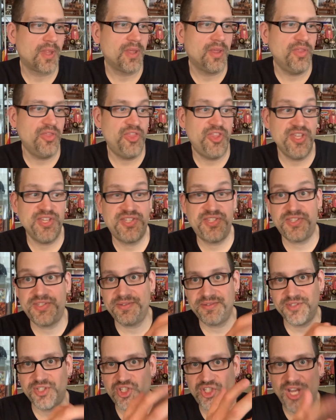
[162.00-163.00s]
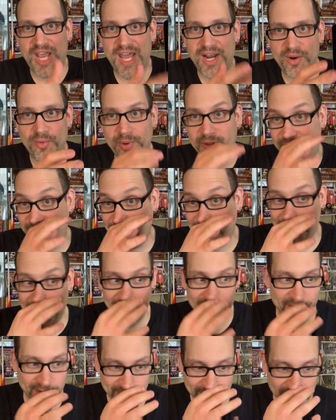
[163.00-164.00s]
this shadowy
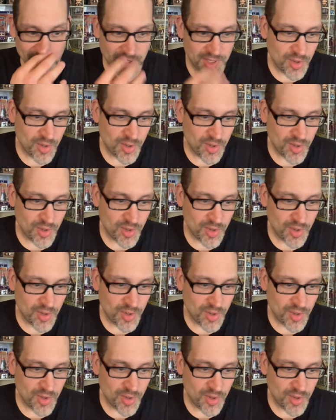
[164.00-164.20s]
figure,